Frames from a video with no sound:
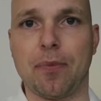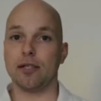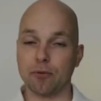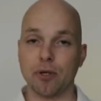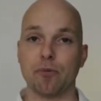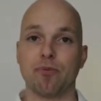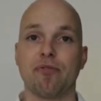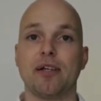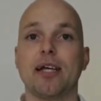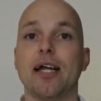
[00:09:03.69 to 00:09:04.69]
That way you
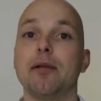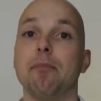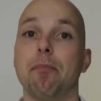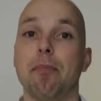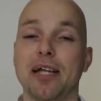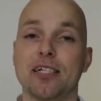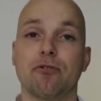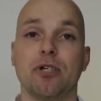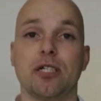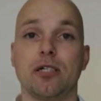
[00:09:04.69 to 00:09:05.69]
prevent any bad
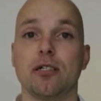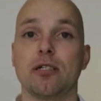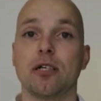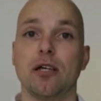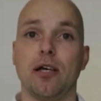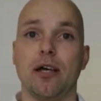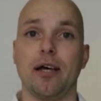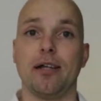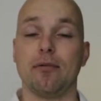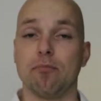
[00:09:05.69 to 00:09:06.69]
stretches
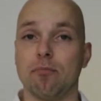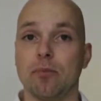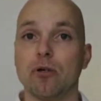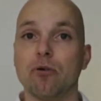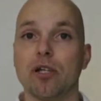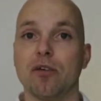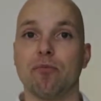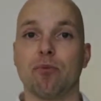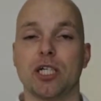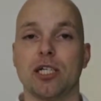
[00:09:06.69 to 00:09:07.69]
and could
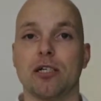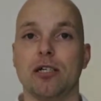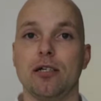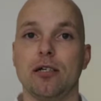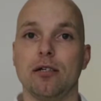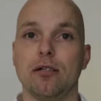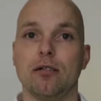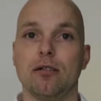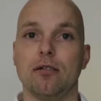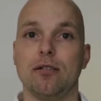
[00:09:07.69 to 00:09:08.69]
even potentially
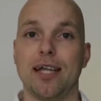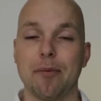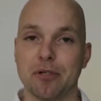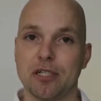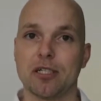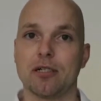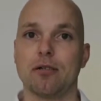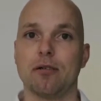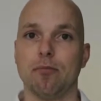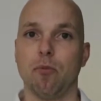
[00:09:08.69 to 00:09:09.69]

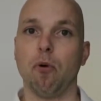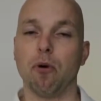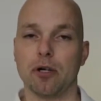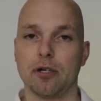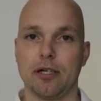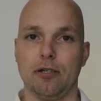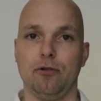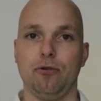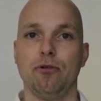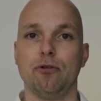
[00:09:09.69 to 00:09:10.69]
damage more than you
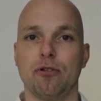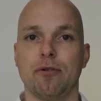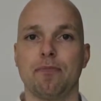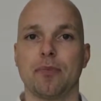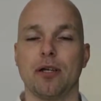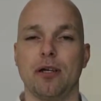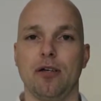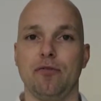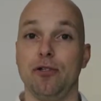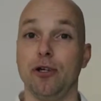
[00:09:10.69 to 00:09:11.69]
do good
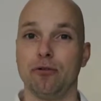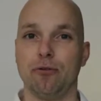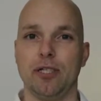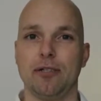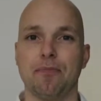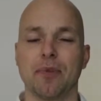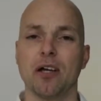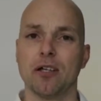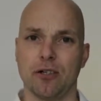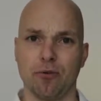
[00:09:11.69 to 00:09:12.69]
if you don't do it.
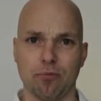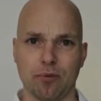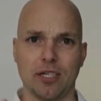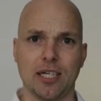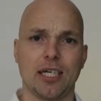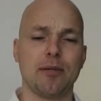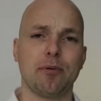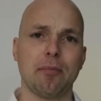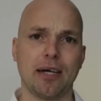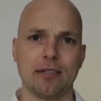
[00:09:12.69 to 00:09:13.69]
So keep
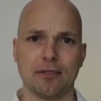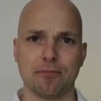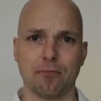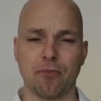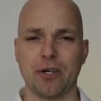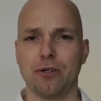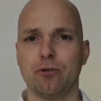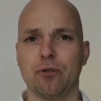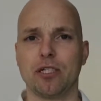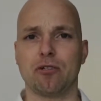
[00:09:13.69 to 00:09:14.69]
in mind while you're
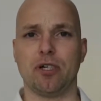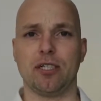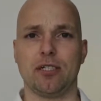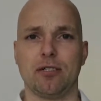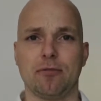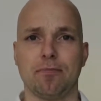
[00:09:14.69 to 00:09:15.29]
doing the stretches.